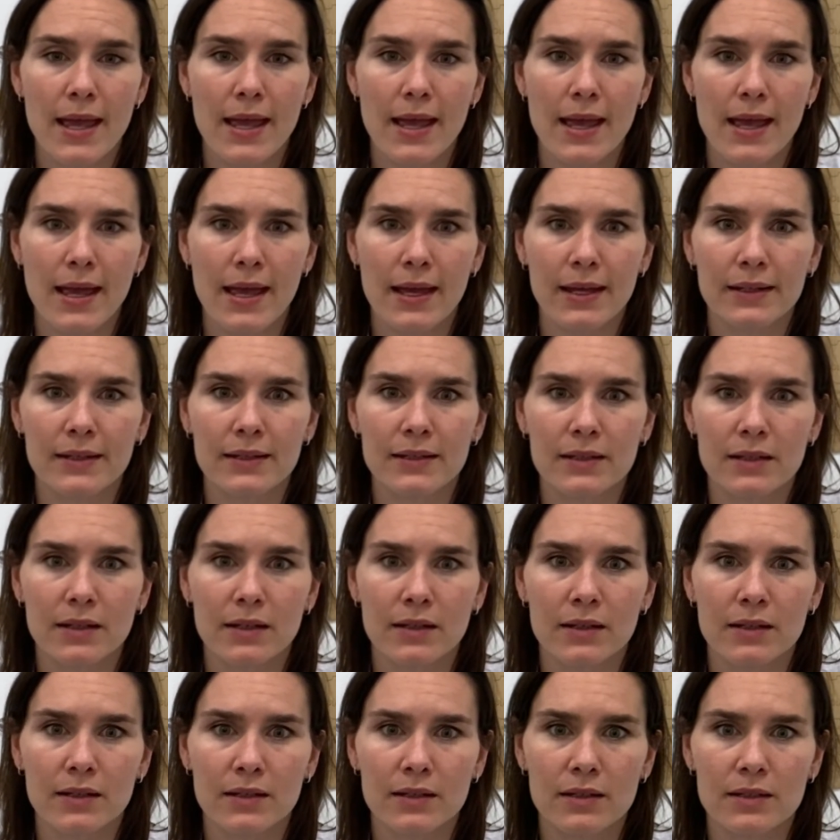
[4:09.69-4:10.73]
And
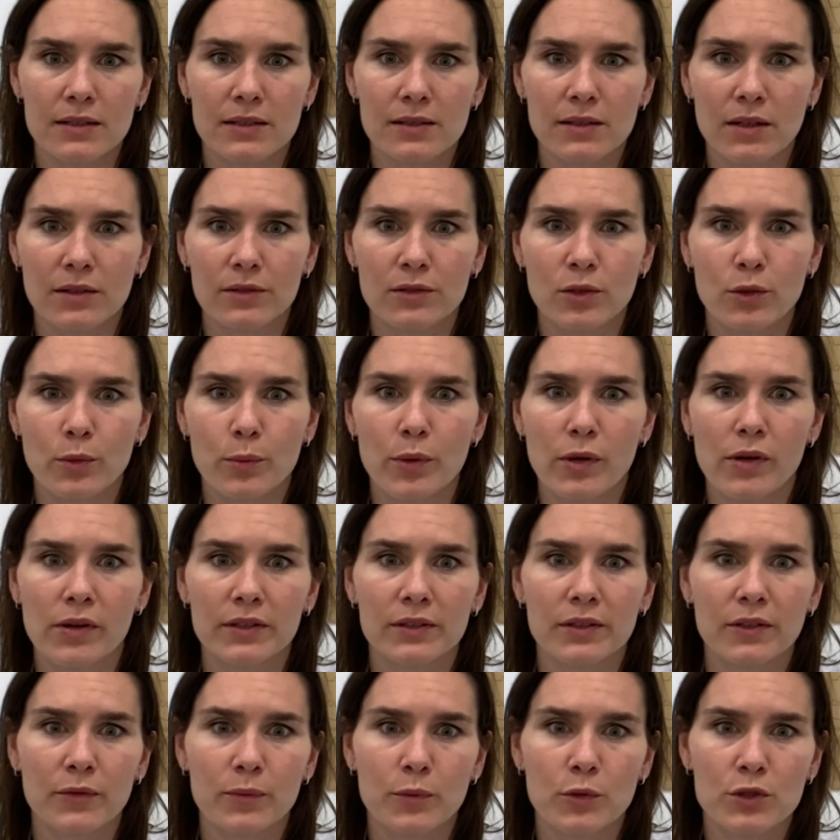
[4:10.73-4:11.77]
a standard
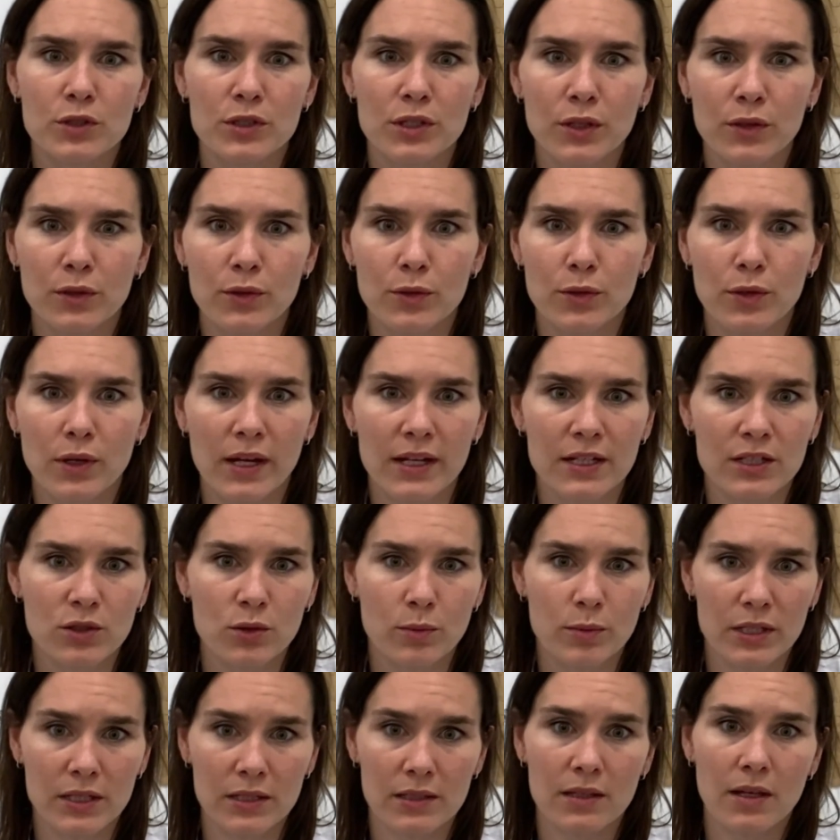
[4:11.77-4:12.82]
operative procedure has to be
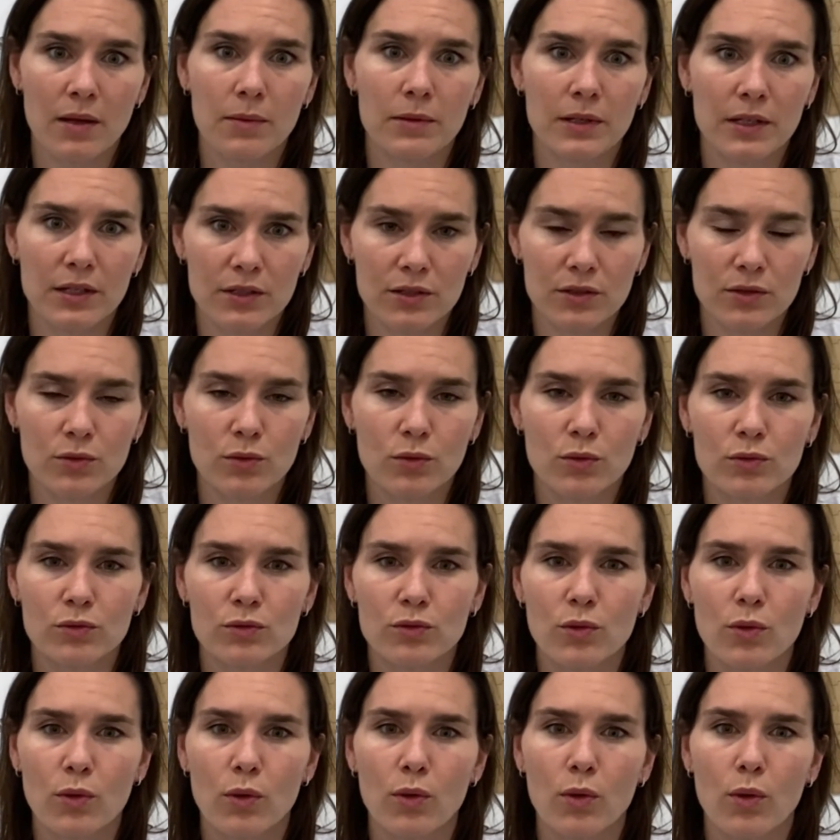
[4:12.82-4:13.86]
established to
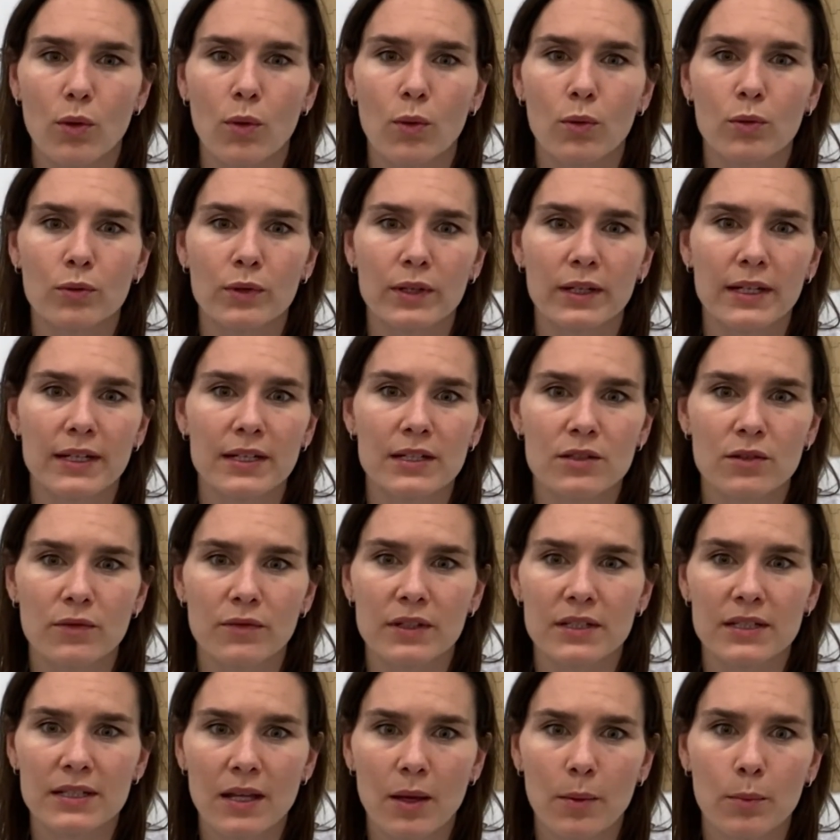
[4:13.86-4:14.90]
control all release of the
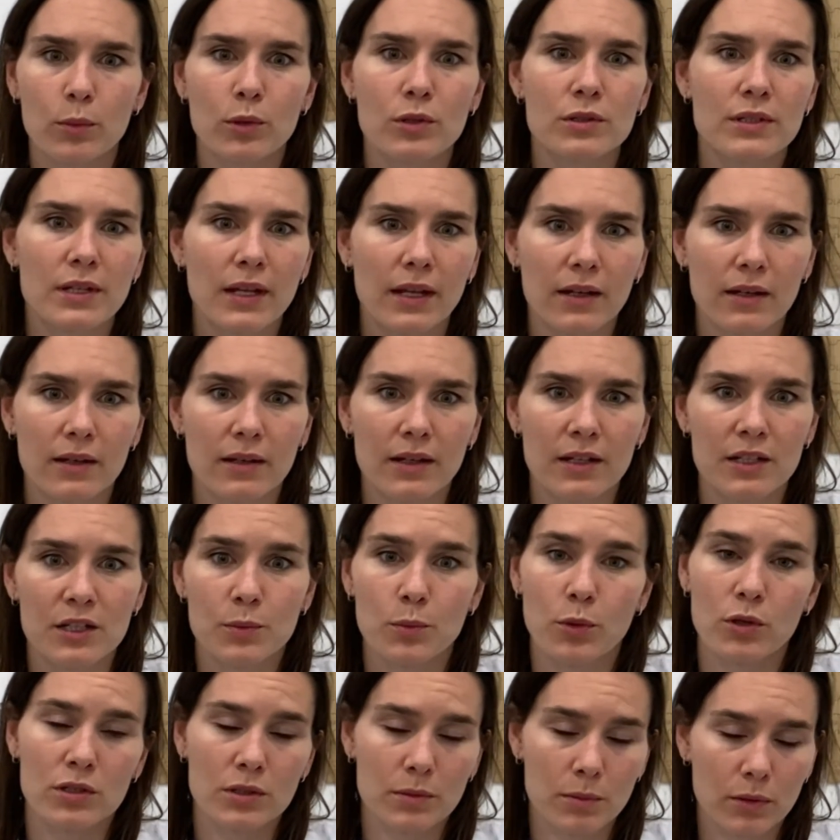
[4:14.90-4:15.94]
samples and its
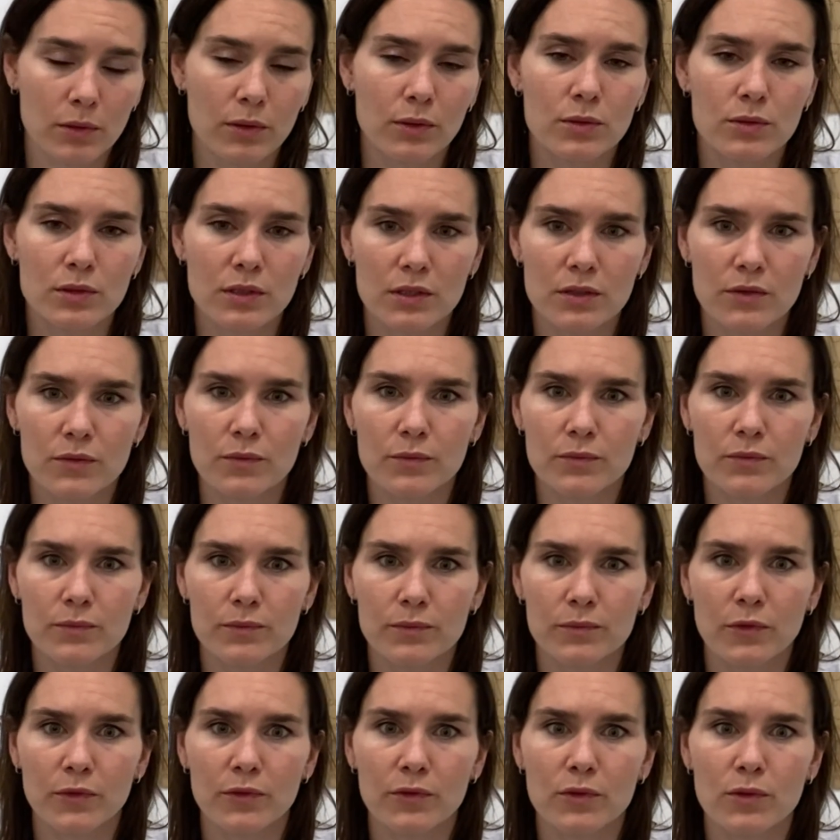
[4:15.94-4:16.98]
possible uses,
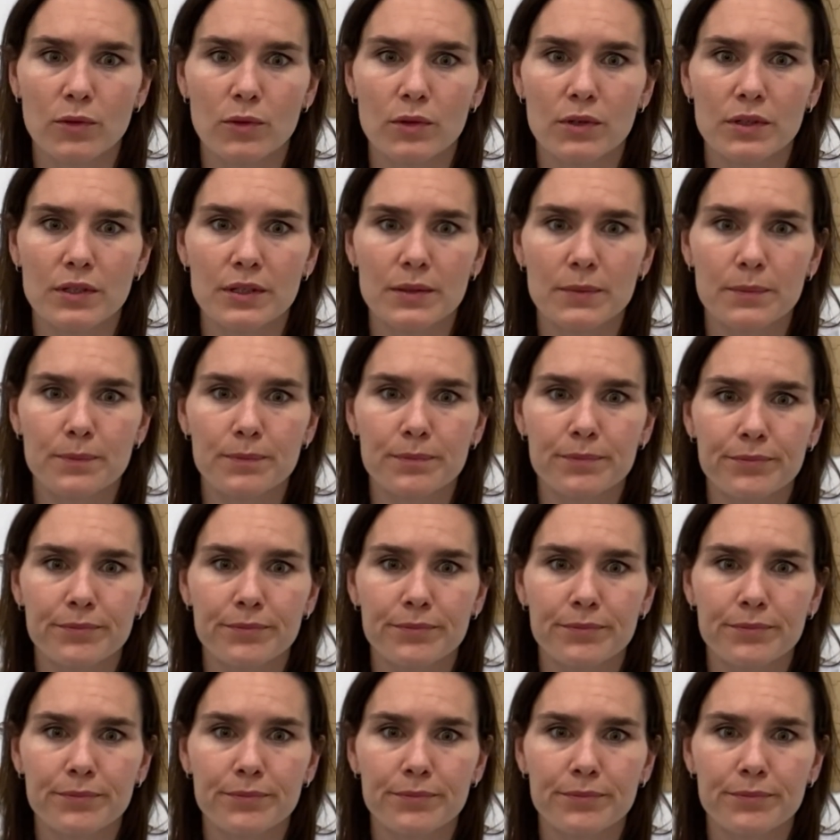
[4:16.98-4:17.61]
of course.